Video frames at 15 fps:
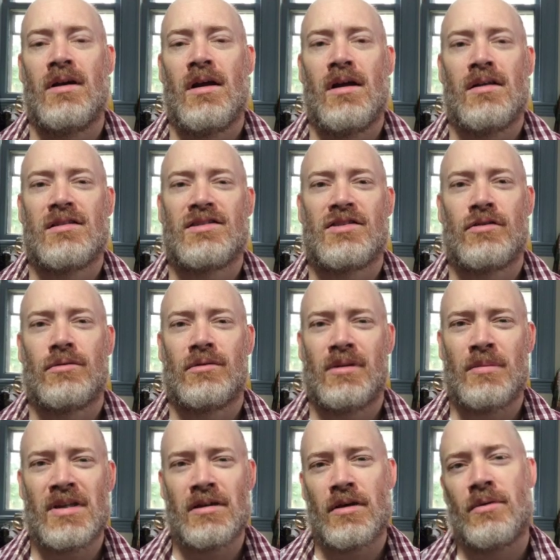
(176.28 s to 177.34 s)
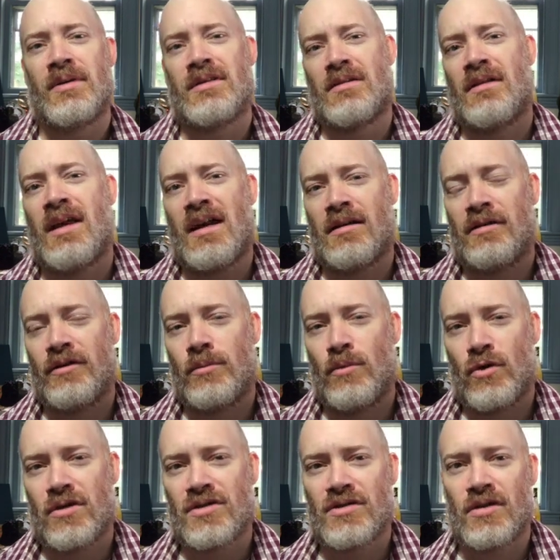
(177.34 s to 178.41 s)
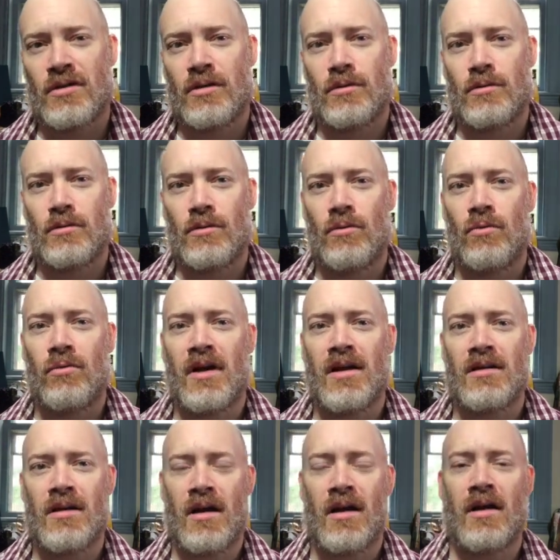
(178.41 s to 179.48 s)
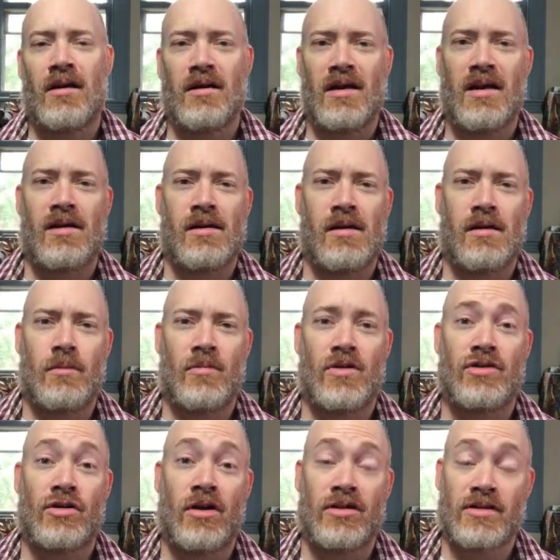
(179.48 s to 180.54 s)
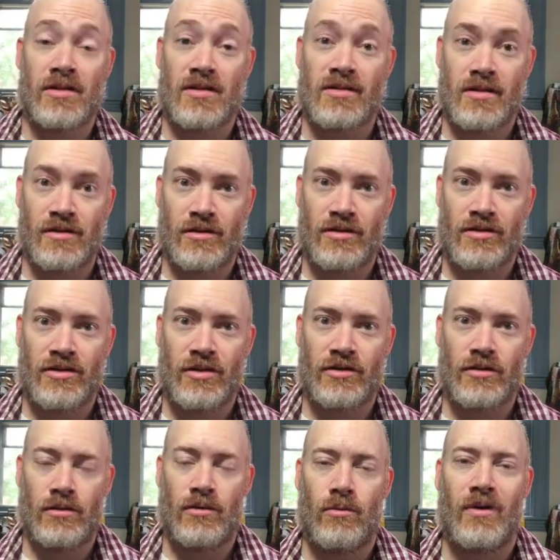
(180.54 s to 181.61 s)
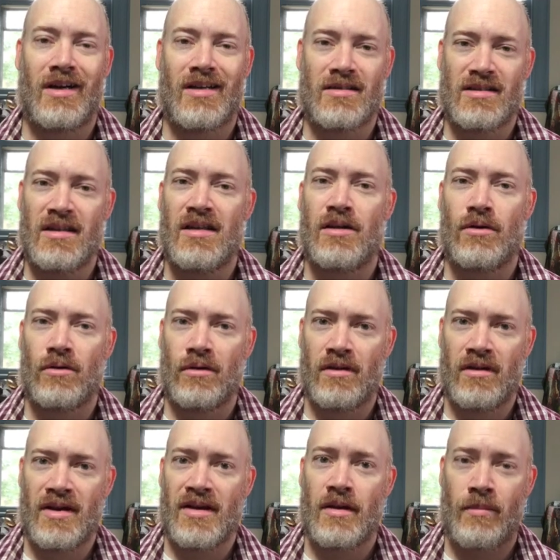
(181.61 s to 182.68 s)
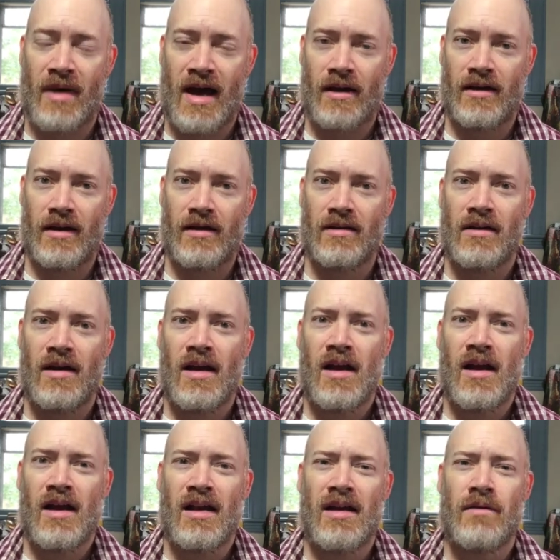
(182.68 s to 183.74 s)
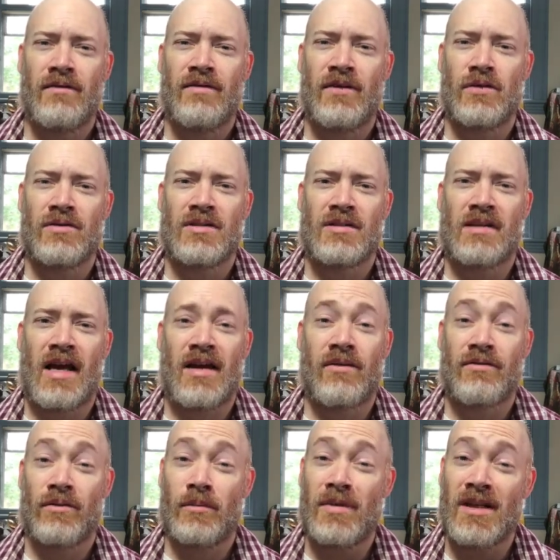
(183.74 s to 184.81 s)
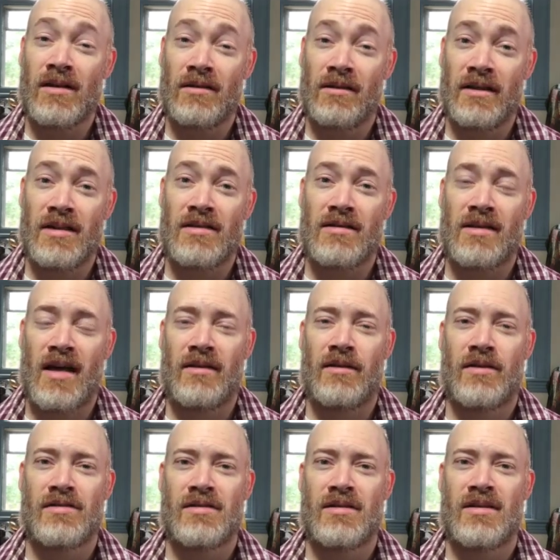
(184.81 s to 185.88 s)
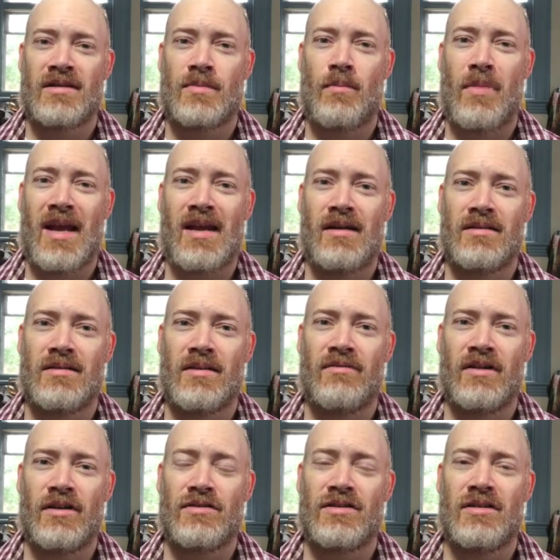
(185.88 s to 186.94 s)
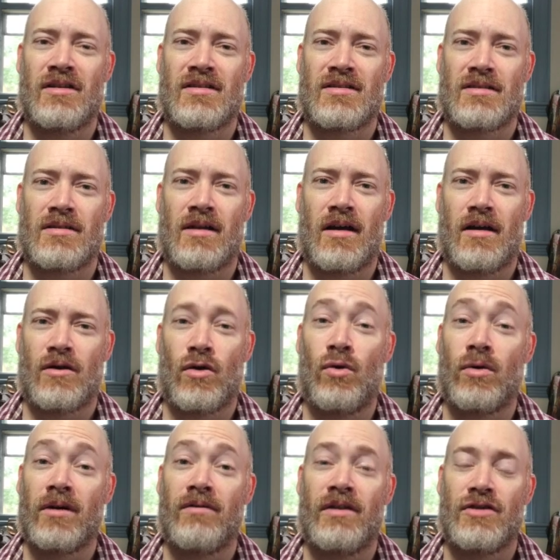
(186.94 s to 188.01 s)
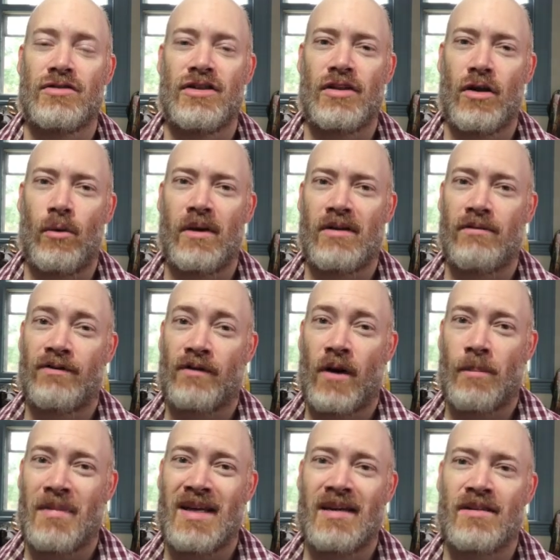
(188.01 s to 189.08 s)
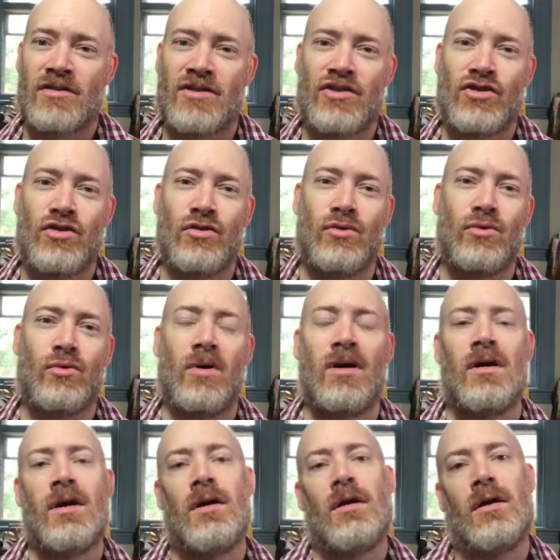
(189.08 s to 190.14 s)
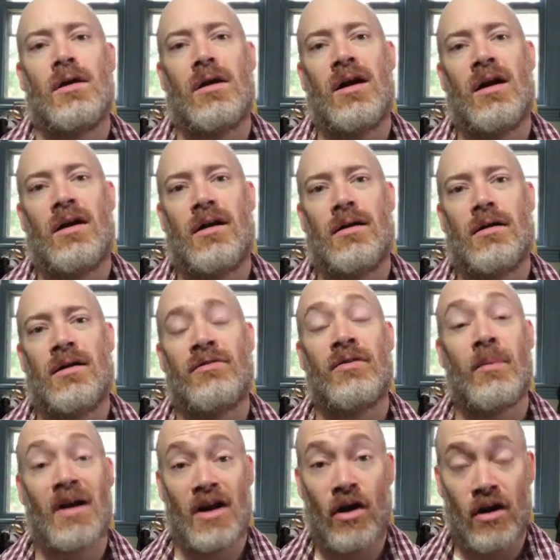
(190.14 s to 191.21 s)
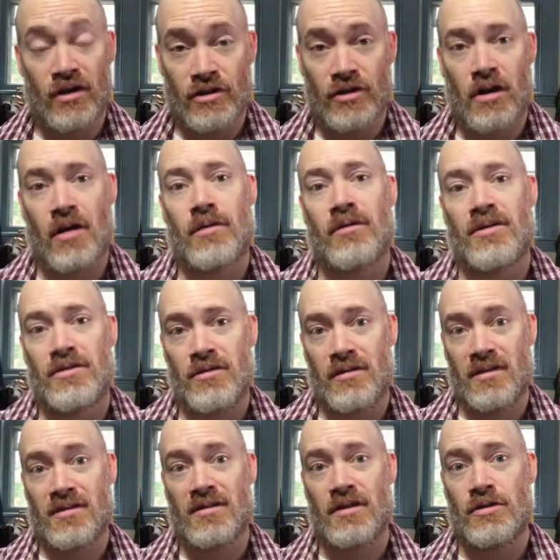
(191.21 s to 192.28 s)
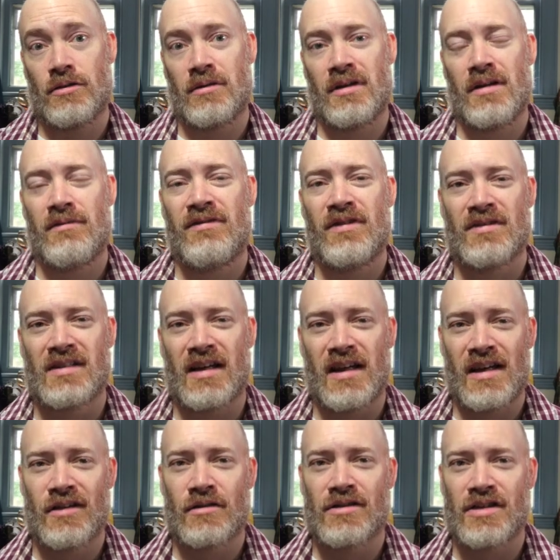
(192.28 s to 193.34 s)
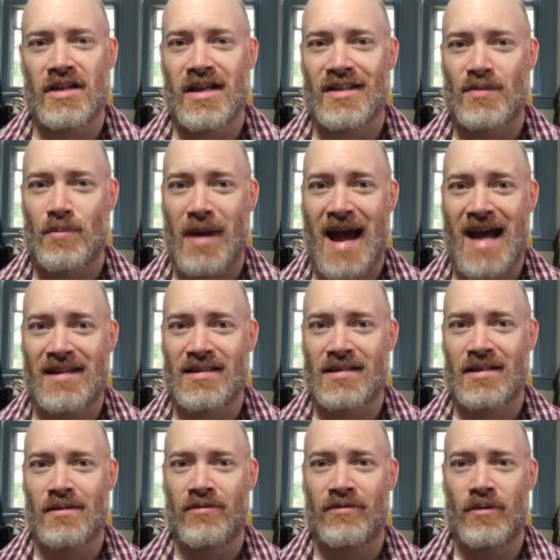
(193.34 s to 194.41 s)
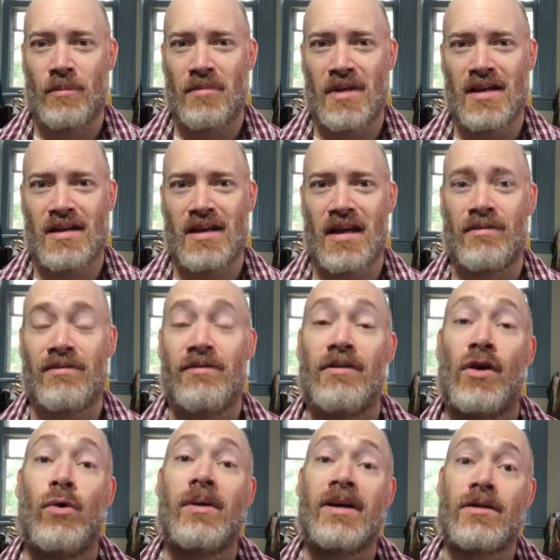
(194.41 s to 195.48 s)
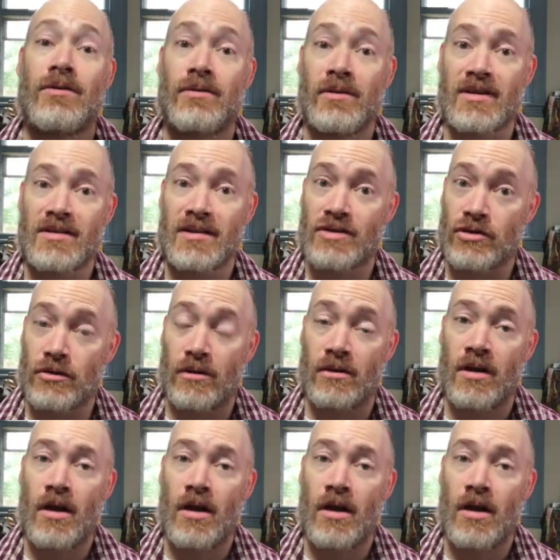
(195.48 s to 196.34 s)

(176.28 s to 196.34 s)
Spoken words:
So let me go into that a little more. So when I am charging a sigil, I see it or think about it, it feels like, for me at least, that there's this band of energy, this cord of energy going from it to, from my heart chakra to the sigil, and it feels like energy is passing from me and flowing through the sigil.